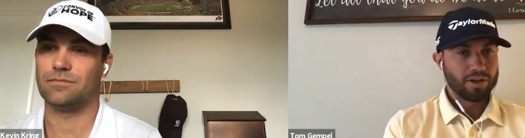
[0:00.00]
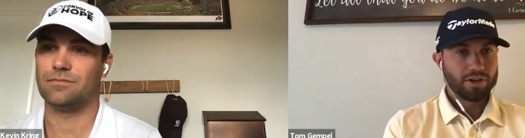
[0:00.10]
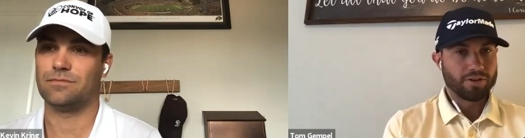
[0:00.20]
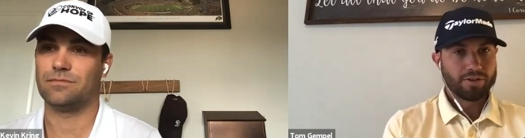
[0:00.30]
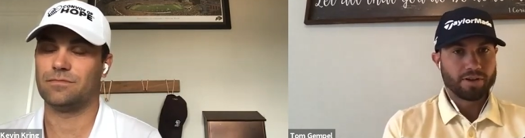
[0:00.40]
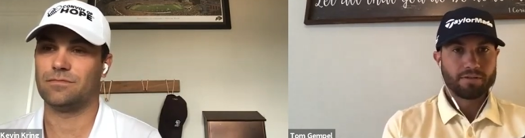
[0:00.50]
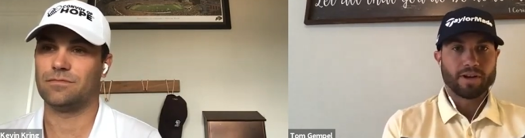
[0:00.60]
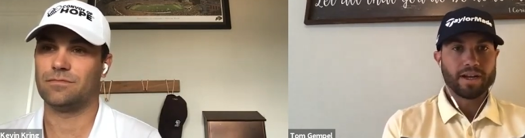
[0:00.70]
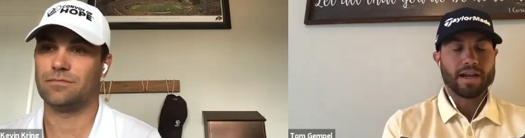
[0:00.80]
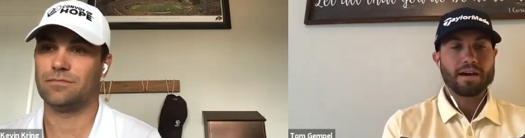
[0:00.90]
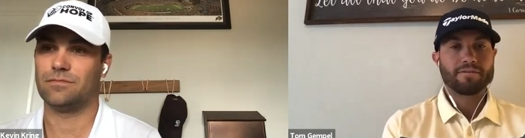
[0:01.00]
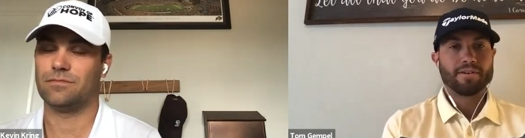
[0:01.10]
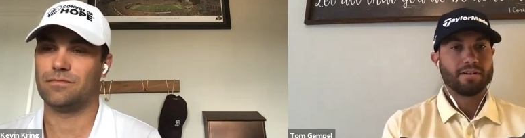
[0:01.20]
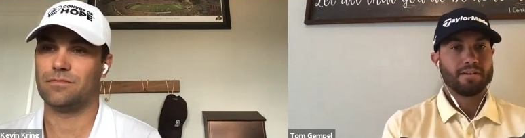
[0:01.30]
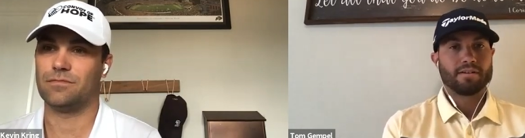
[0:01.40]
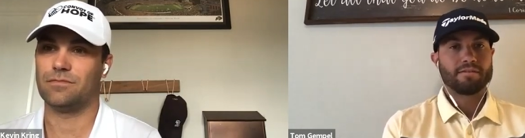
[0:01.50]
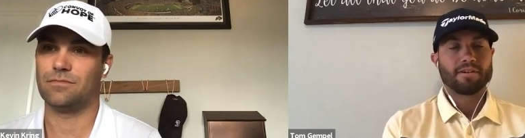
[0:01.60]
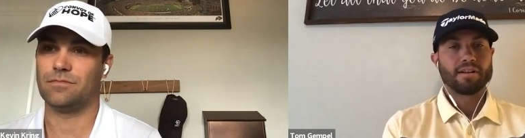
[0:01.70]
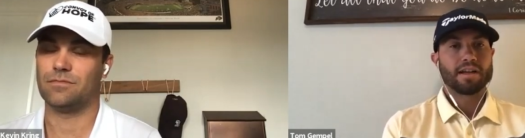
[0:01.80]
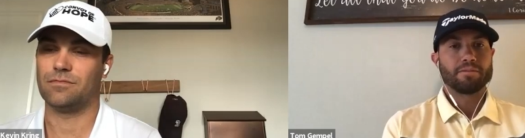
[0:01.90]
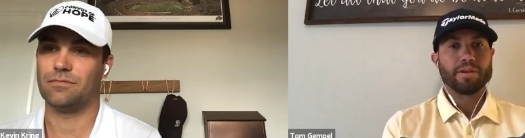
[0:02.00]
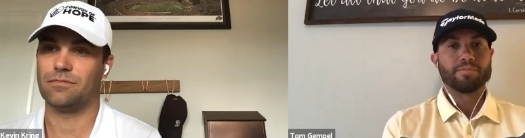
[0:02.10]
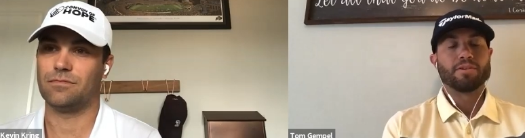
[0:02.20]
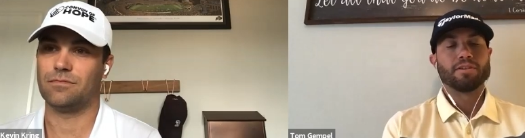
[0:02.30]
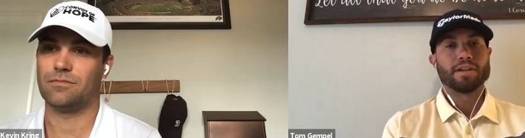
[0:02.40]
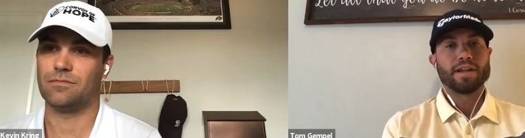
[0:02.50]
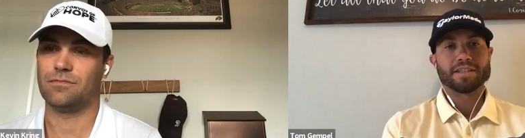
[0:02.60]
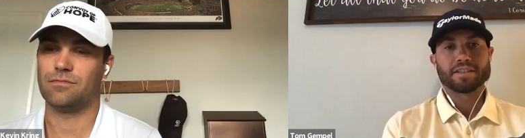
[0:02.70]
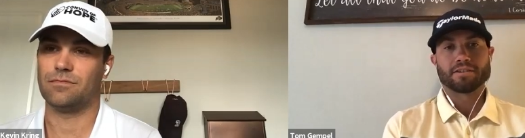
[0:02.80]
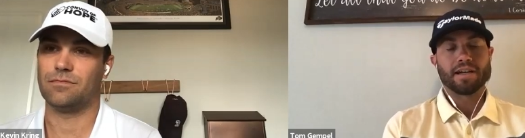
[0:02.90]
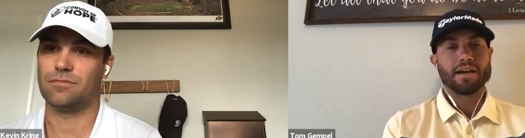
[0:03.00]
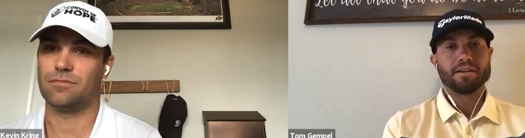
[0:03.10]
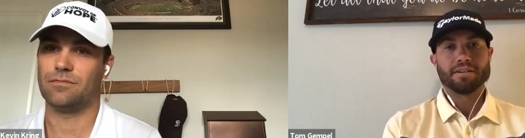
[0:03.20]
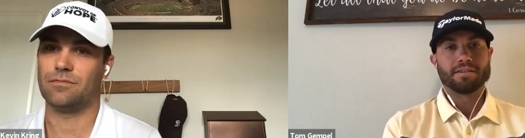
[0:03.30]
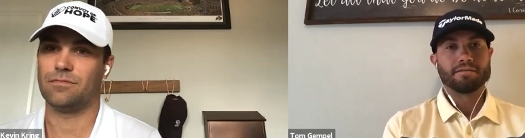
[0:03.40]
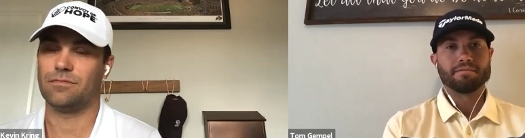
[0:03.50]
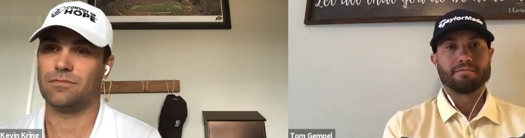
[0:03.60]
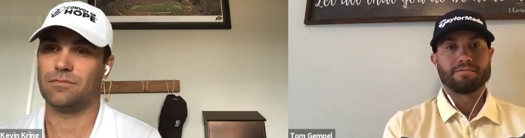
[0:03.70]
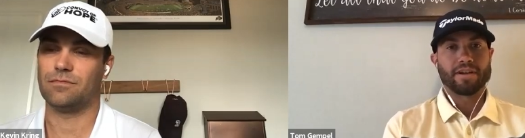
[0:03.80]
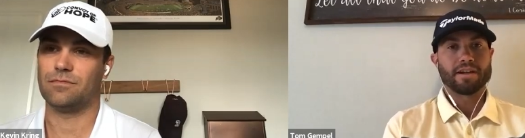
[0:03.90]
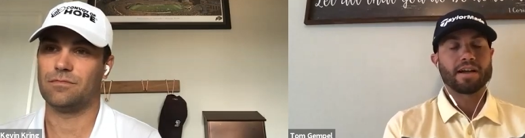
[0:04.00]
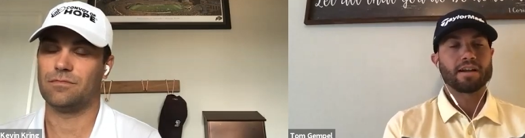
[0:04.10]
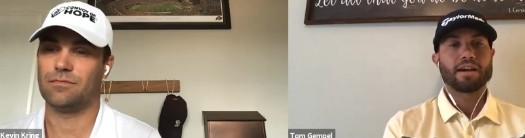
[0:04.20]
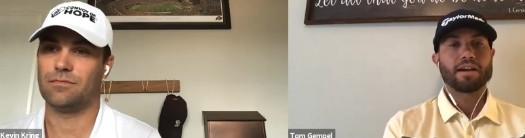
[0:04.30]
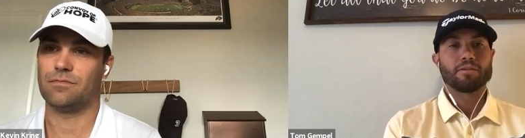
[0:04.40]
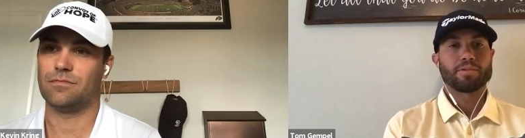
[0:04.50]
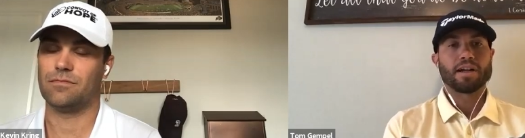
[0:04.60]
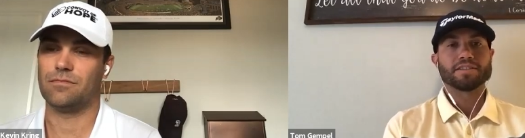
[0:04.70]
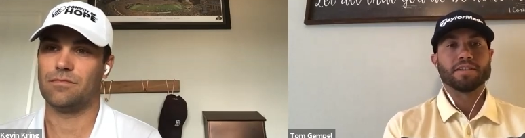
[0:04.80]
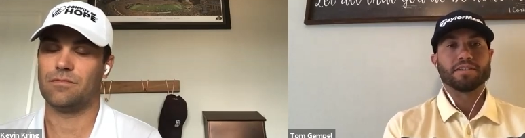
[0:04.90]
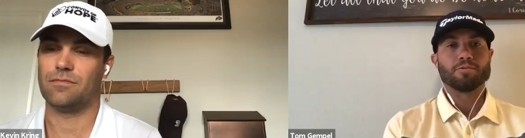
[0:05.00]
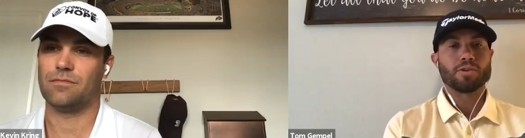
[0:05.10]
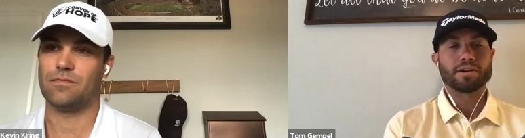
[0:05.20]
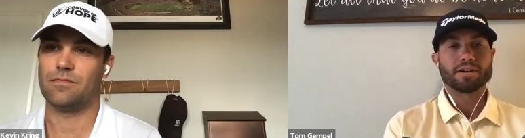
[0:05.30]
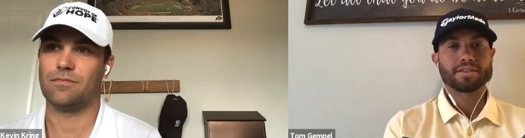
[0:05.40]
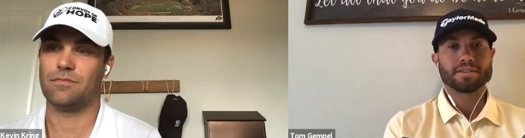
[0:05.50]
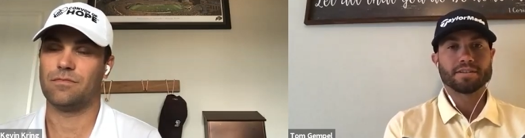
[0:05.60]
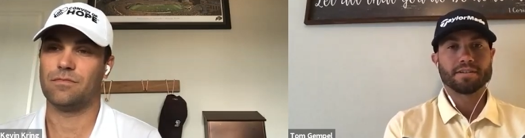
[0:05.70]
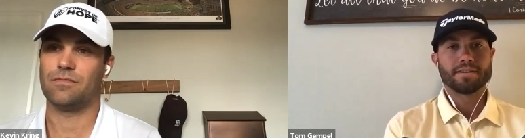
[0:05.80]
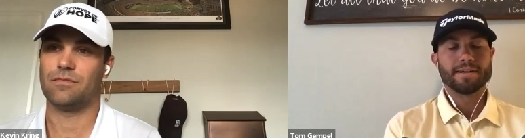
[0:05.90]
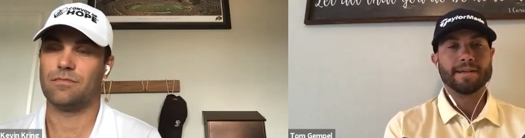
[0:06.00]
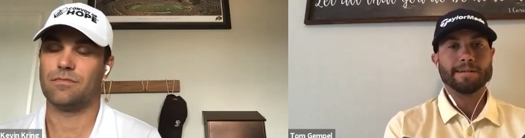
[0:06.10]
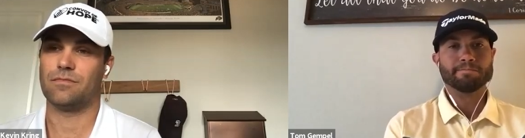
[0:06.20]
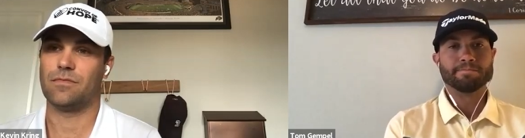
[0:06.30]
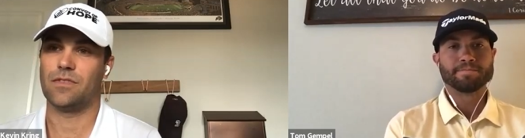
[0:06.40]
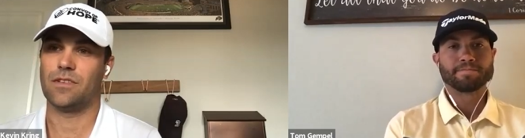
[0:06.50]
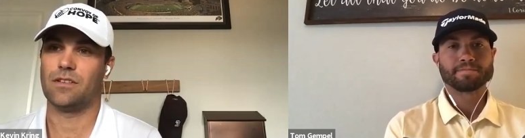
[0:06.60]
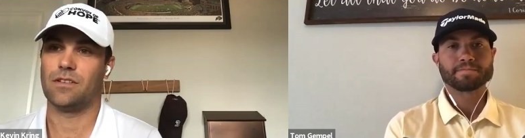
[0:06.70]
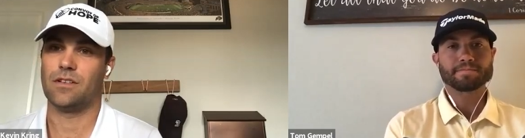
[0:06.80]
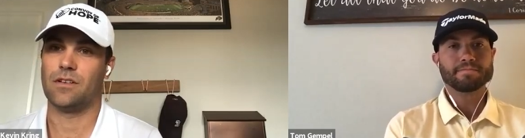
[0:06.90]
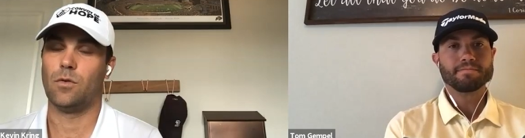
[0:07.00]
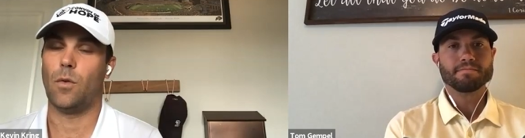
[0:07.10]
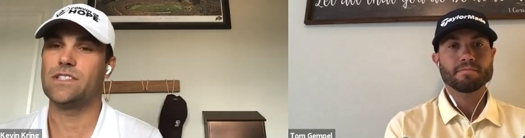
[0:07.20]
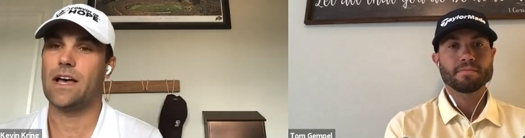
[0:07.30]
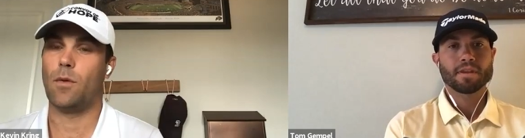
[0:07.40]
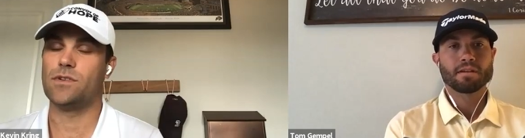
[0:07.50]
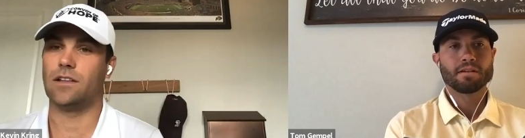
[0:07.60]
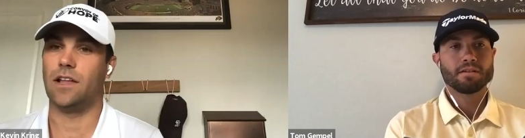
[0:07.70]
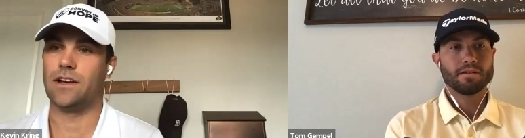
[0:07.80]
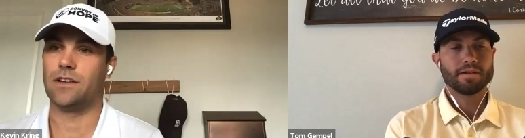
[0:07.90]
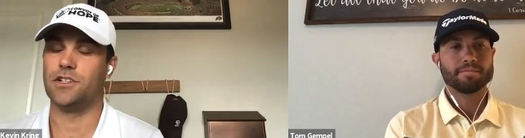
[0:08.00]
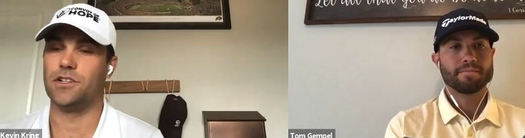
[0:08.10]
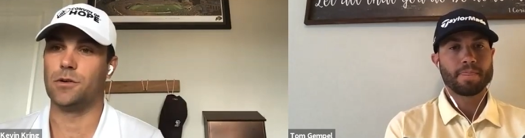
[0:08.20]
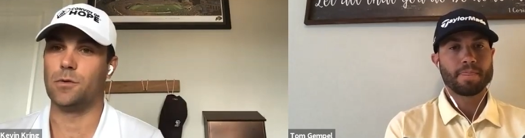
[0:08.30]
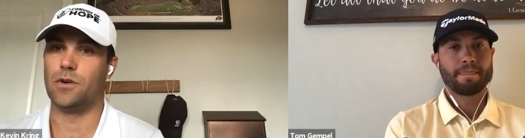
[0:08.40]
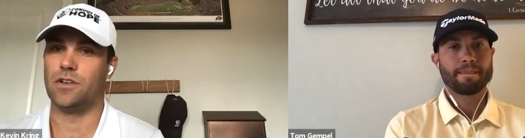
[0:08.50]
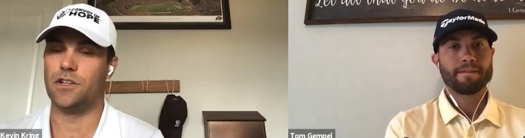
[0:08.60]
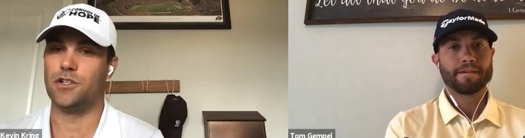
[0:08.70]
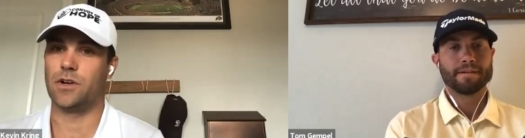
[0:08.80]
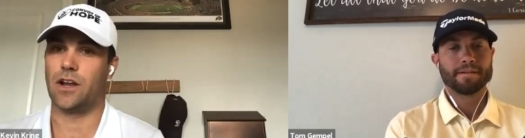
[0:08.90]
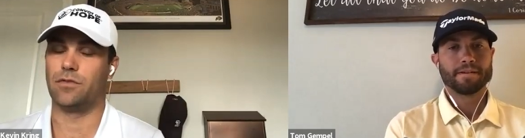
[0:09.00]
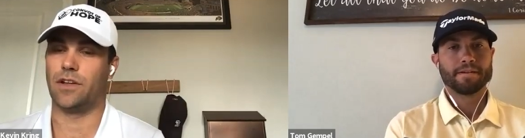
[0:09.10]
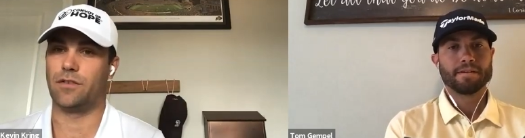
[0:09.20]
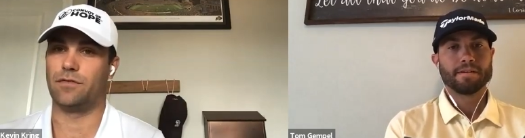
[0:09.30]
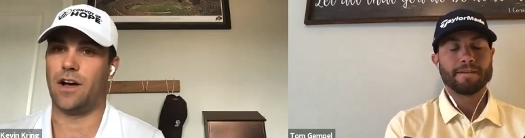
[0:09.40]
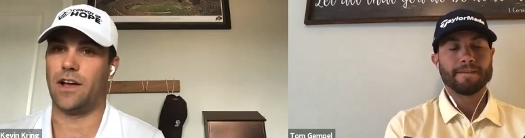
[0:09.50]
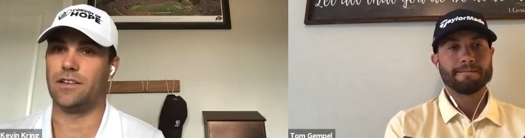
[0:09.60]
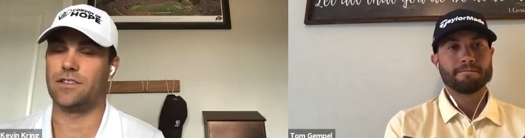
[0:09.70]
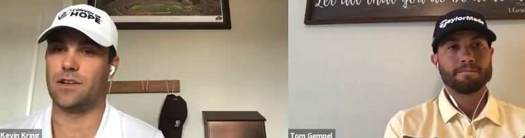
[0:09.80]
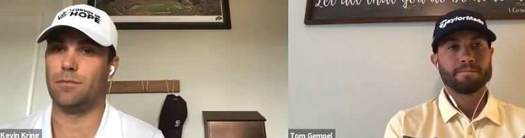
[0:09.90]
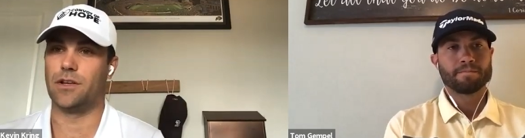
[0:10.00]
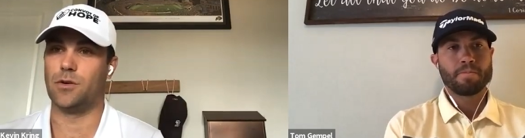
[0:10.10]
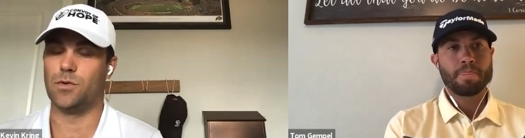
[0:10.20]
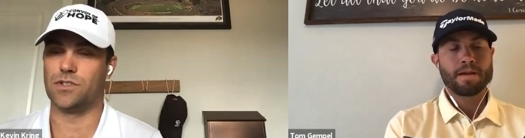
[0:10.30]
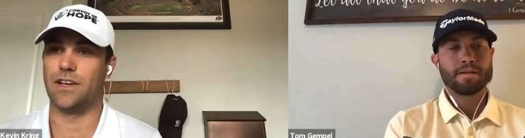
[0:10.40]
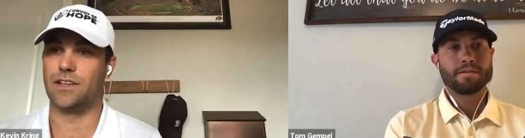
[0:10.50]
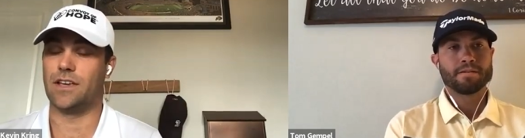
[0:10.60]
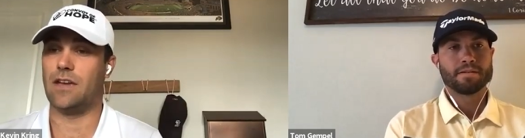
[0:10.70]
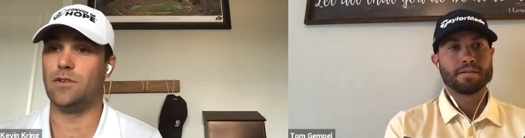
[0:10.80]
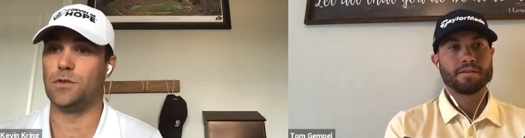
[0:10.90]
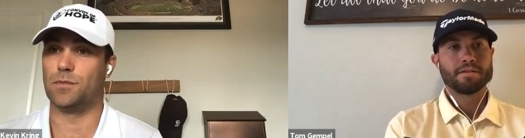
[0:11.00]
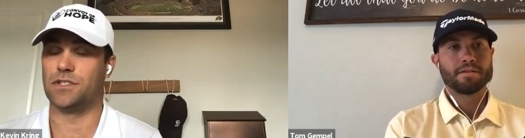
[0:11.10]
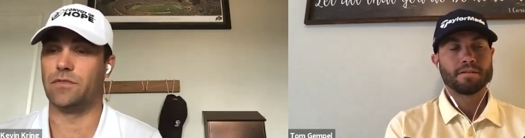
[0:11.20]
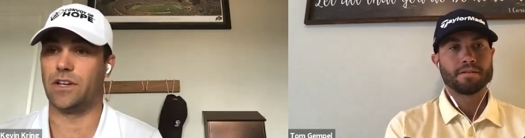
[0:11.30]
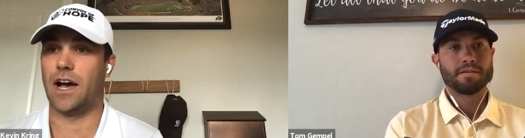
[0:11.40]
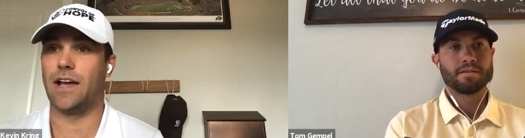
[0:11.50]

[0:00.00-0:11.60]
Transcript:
Speaker 1: you're doing right now for for a lot of people and ask around and figure out how the process works
Speaker 2: um, what was that? What was that like? Yeah. Did you did you kind of like find somebody who was like gave you specific